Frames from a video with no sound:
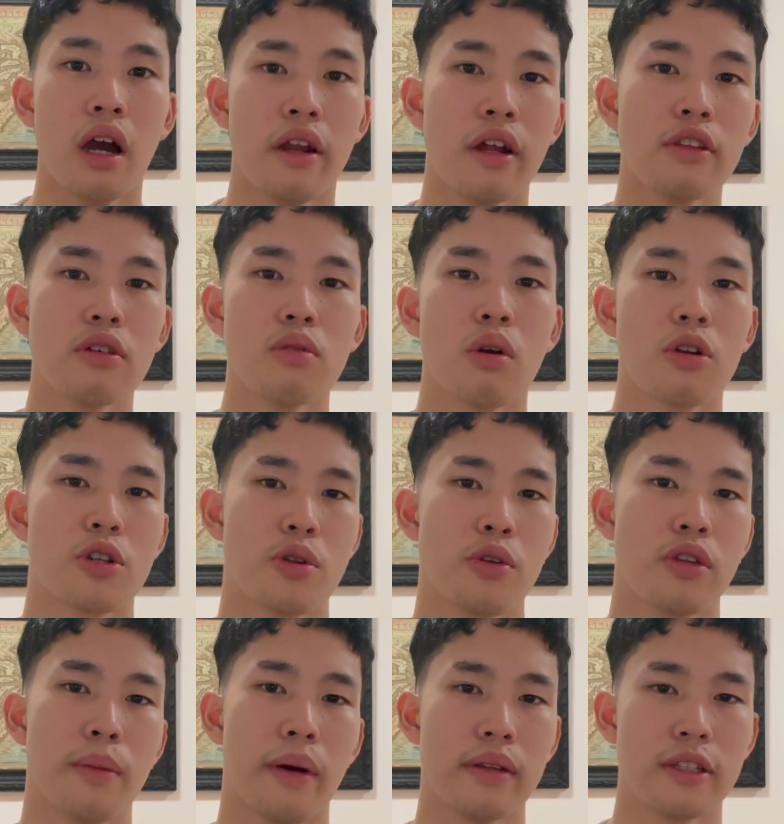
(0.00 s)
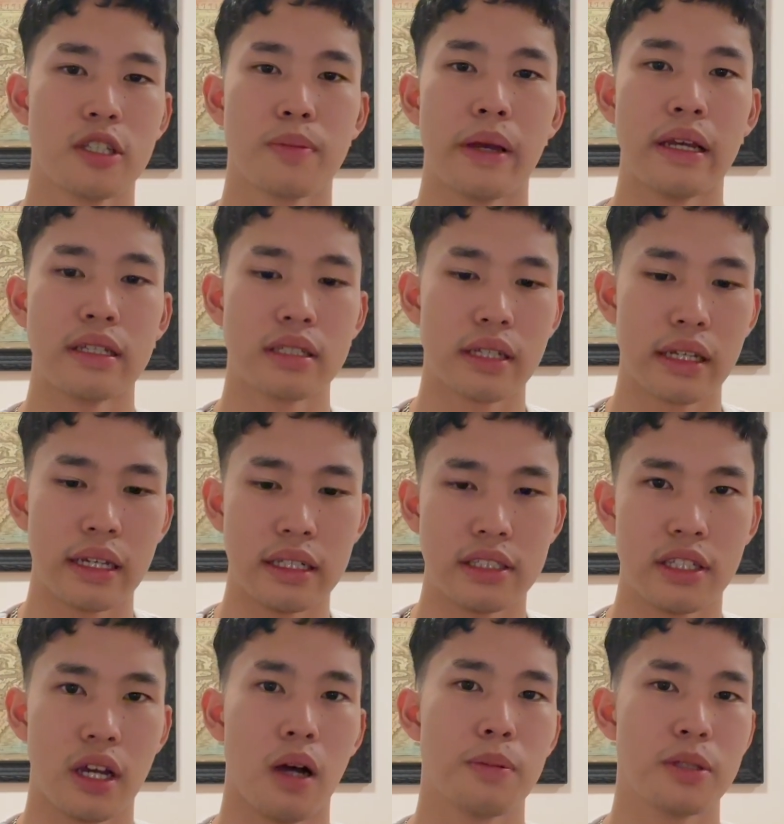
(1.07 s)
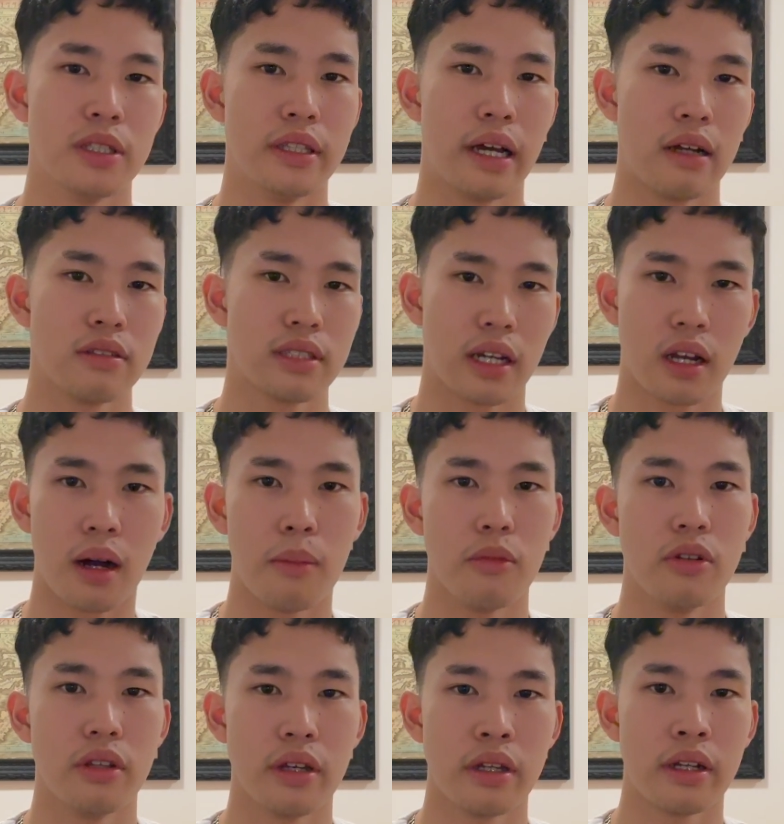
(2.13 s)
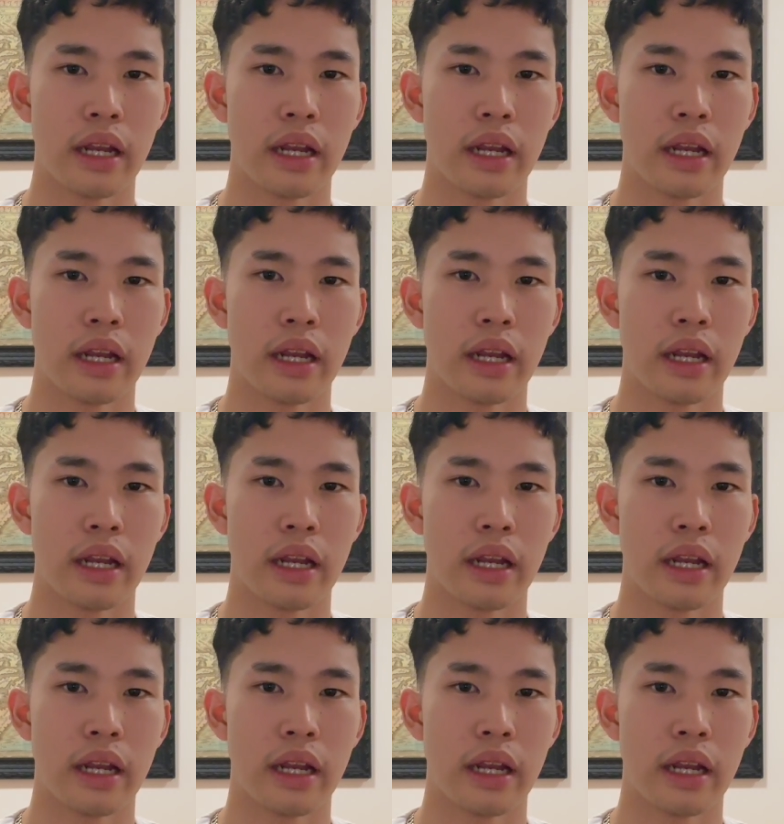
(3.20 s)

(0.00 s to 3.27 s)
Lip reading: Another raw truth about this space is the ups and downs that come with it.